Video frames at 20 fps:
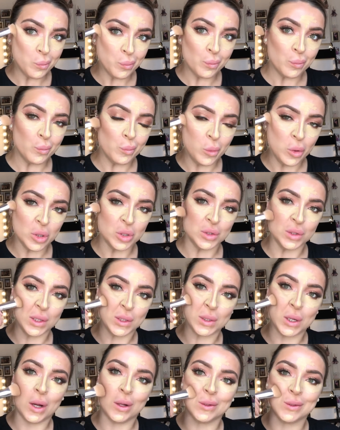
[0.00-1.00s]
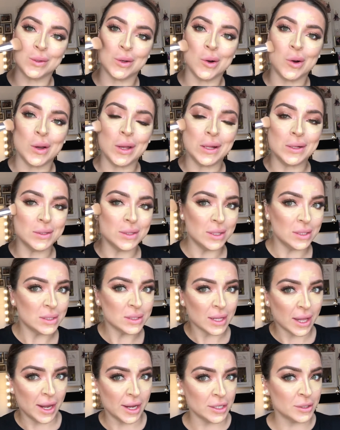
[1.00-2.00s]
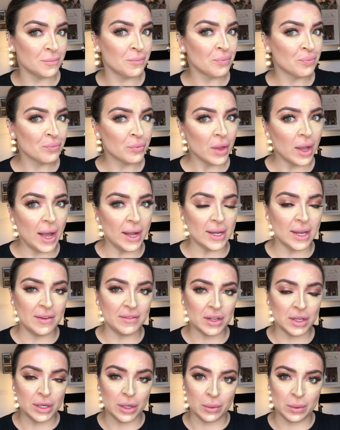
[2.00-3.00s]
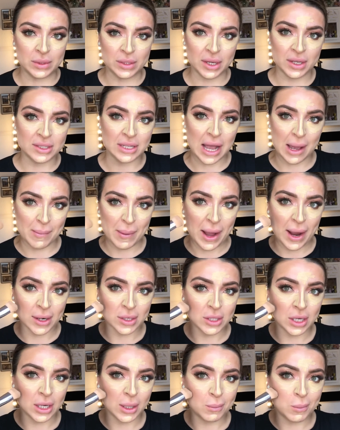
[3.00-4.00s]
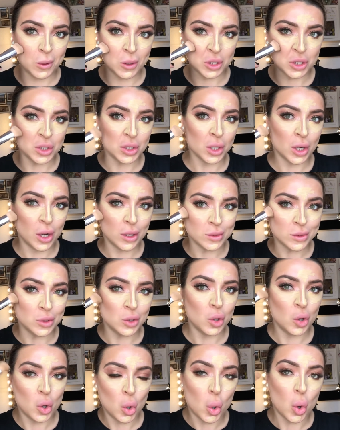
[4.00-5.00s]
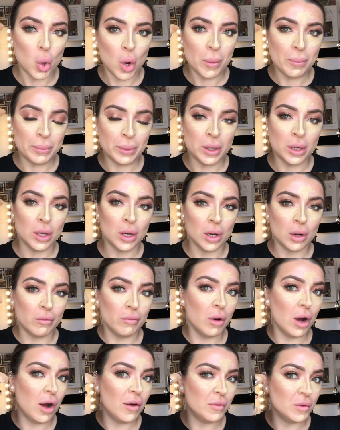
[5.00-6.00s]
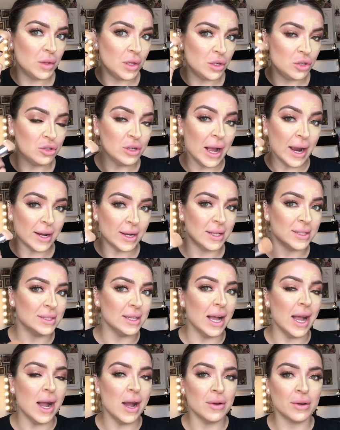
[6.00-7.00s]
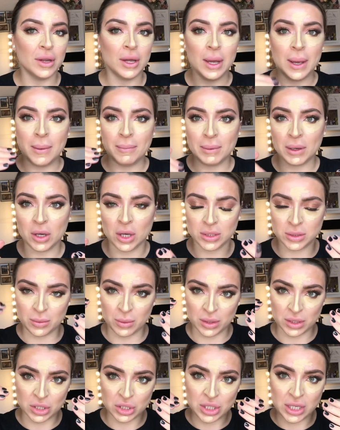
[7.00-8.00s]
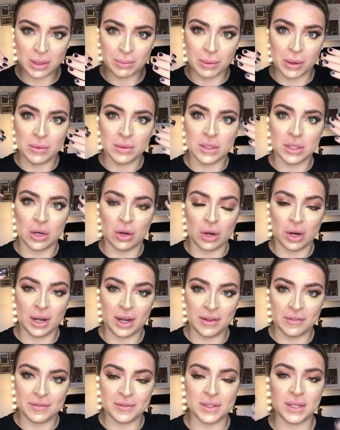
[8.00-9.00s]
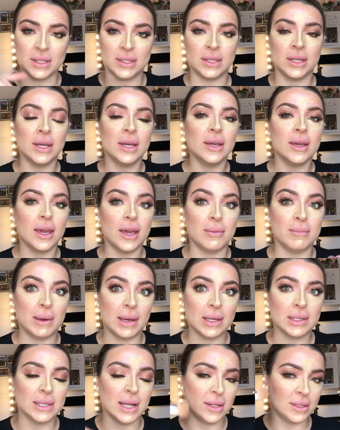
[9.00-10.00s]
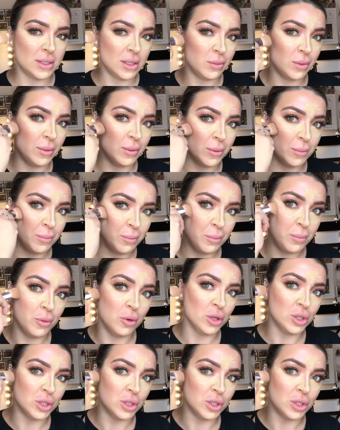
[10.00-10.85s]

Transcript: pushing this contour into the skin. And if you notice, I'm actually pushing the contour up rather than dragging it down. Because we want the cheekbones to look lifted, it makes sense that we would brush